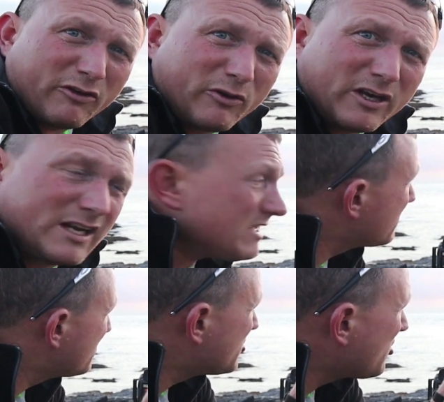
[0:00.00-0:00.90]
if we can get
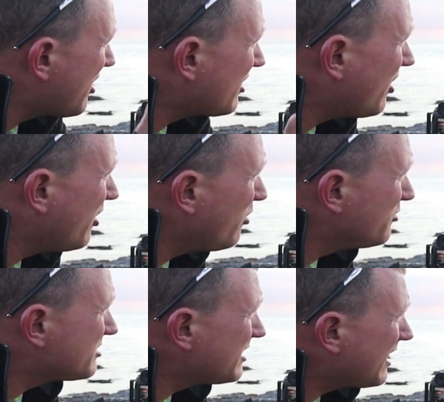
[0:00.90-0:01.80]
some side light
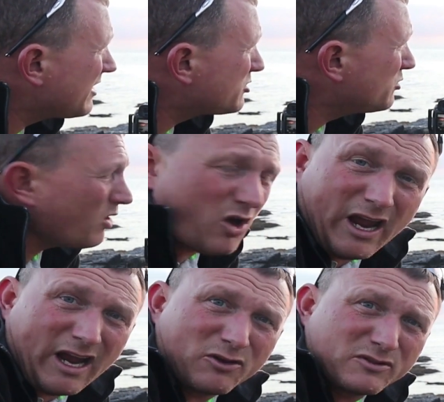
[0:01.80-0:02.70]
onto the actual
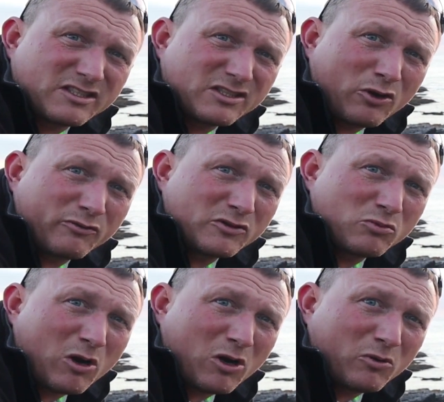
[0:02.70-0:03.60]
lighthouse itself
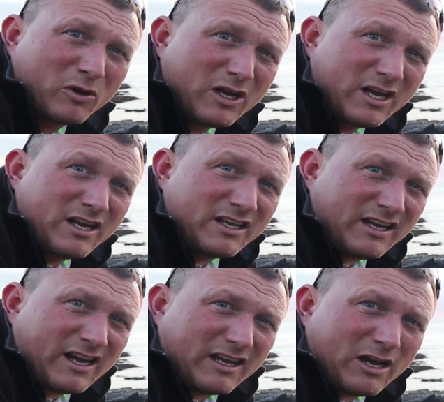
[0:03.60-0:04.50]
as well,
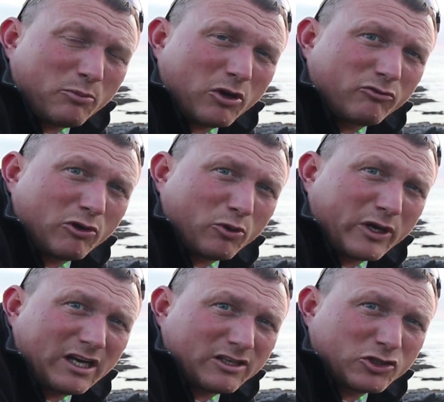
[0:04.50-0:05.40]
yeah, that would be a real
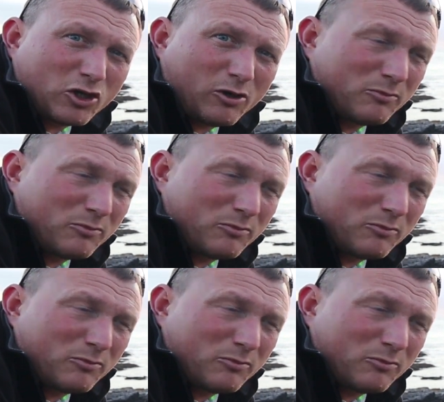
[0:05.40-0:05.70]
killer shot.